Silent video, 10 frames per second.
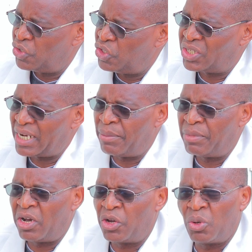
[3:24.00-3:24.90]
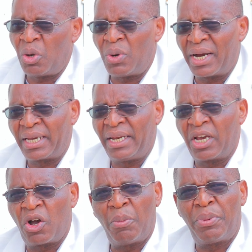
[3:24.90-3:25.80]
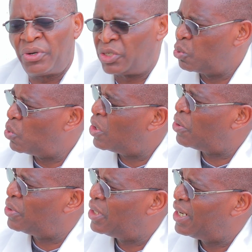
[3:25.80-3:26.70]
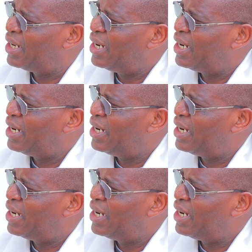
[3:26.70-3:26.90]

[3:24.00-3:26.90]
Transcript: to this time now you're working in the corporate world,